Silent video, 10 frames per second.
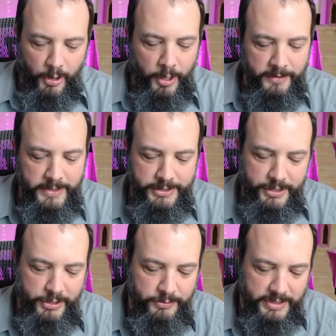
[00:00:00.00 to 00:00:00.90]
All of these
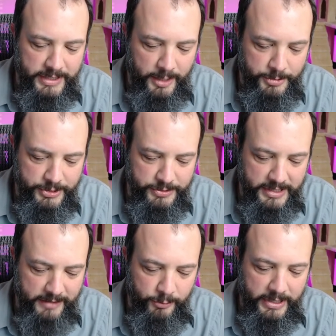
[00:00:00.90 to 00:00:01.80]
Q's and W's
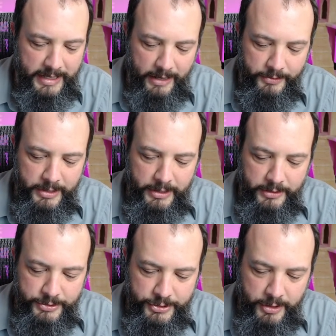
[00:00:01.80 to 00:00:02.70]
that I've written down
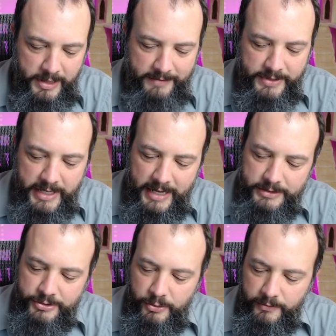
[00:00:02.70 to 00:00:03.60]
should all have
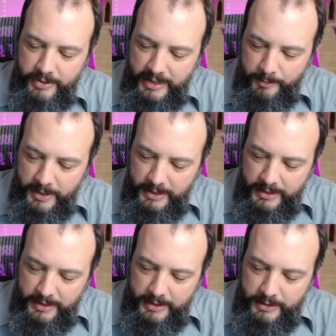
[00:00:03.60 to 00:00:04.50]
dots over them.
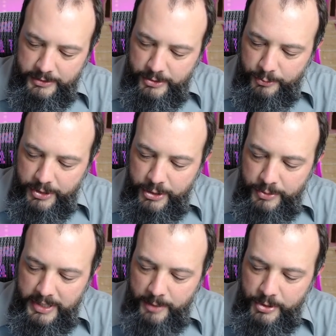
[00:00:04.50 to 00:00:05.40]
So Q
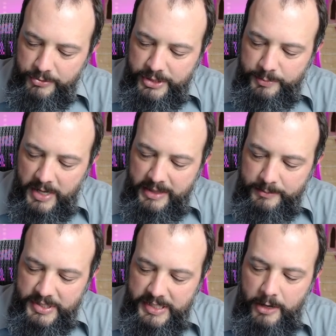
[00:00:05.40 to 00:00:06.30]
and W just by
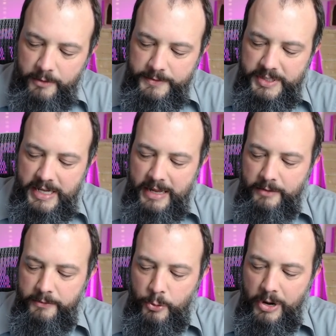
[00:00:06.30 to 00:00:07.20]
themselves stand
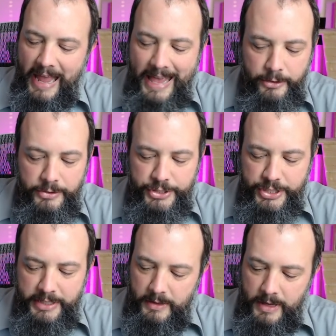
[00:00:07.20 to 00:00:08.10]
for
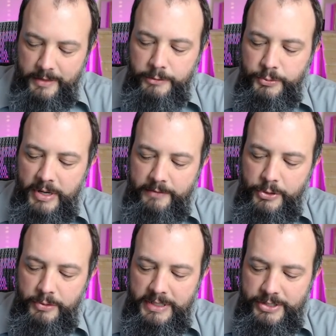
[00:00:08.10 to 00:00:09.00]
energy, and those would have
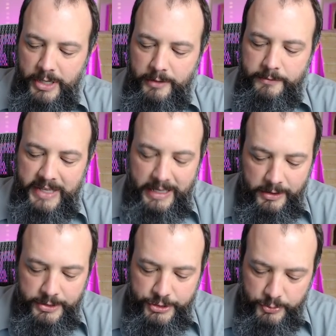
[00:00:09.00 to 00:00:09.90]
units of
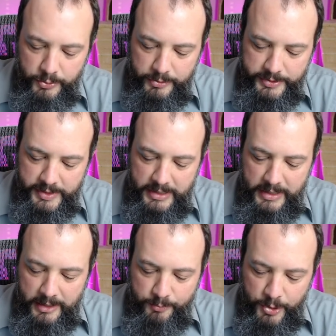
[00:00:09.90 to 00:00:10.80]
kilojoules.
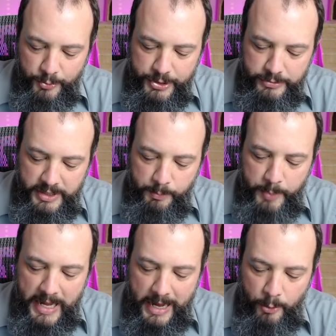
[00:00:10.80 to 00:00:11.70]
But when using
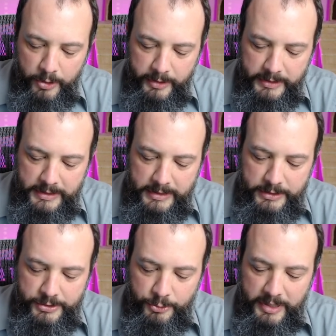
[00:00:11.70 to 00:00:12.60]
power,
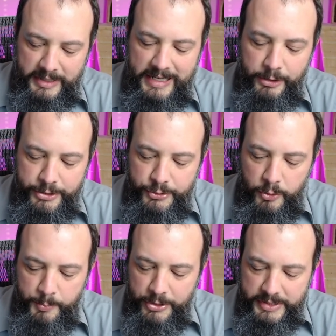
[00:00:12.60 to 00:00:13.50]
so a
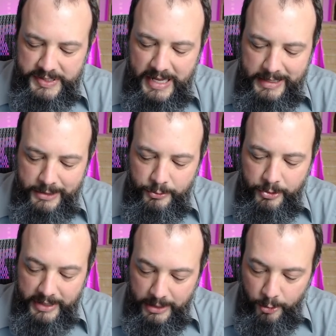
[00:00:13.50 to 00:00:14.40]
kilojoule per second or
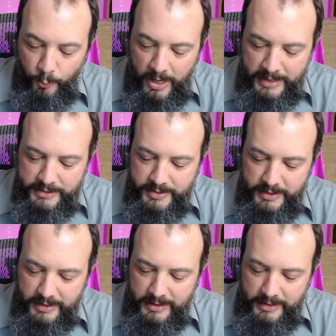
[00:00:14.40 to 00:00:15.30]
kilowatts,
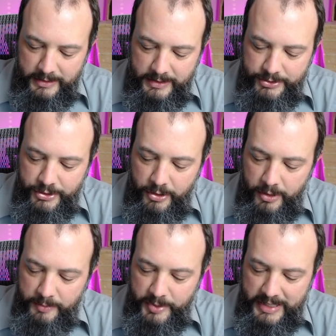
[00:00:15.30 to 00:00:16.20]
these should
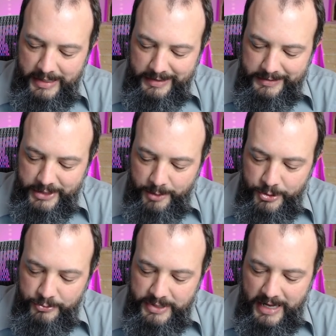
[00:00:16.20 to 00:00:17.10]
all be
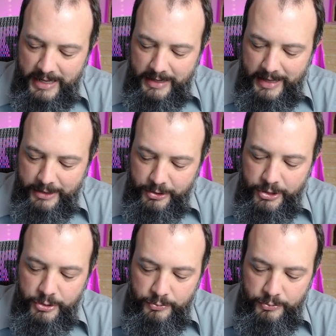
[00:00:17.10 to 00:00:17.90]
W dot and Q